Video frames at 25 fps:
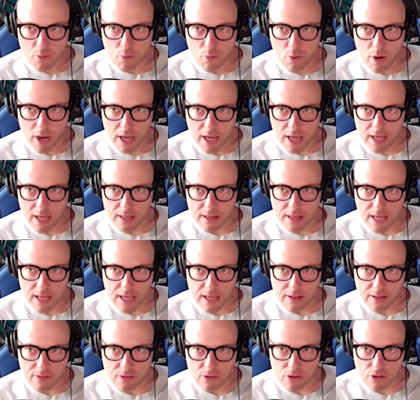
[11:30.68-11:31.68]
where
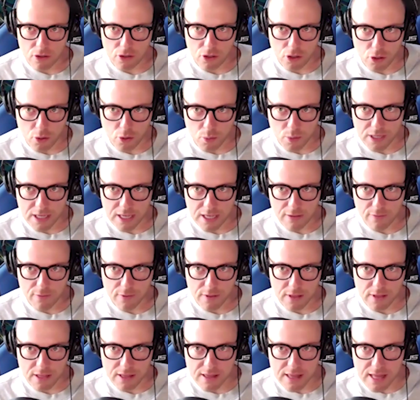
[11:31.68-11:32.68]
then you were
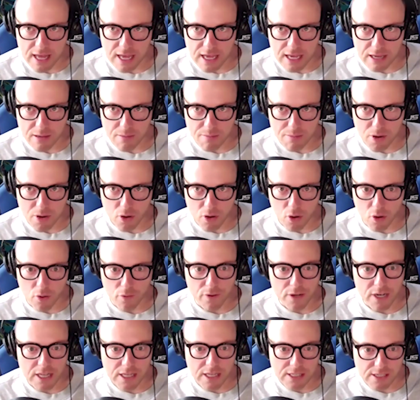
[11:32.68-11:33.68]
given the name
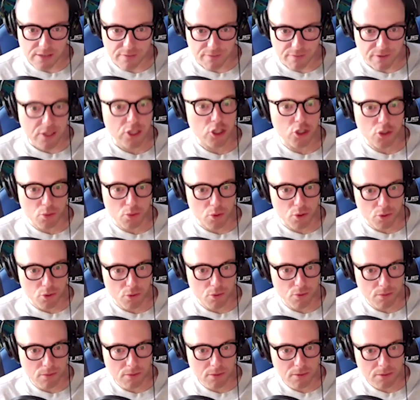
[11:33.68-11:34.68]
of an
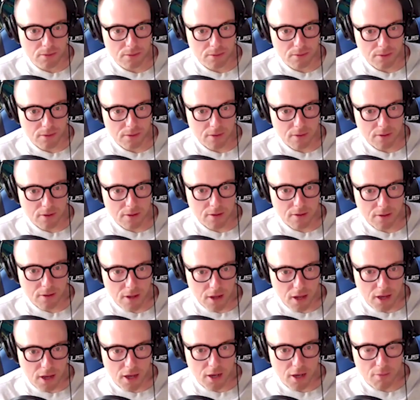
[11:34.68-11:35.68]
individual,
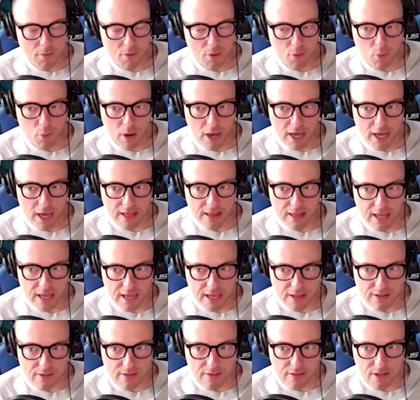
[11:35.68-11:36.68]
where
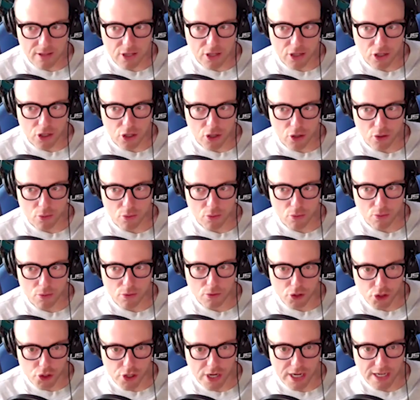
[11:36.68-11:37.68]
then you
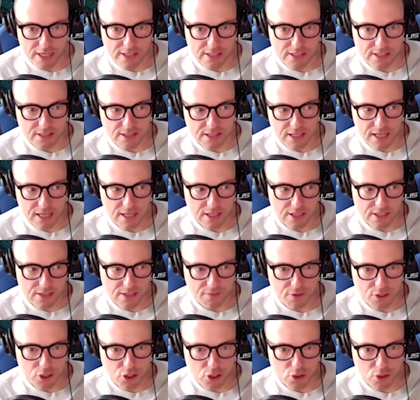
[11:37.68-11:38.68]
tracked the
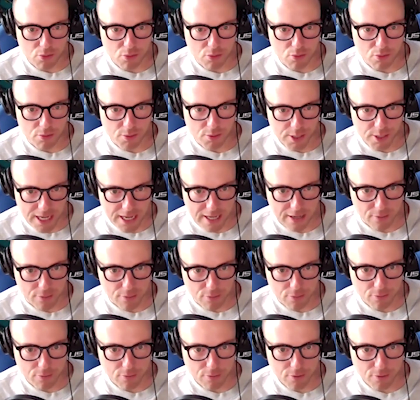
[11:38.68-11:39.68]
individual
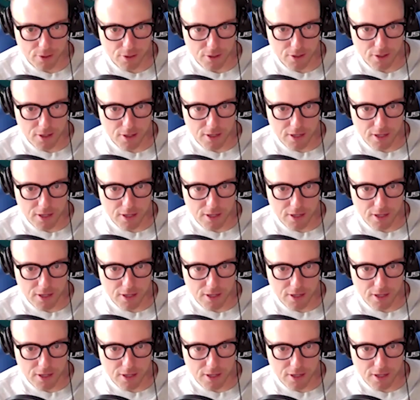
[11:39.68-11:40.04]
down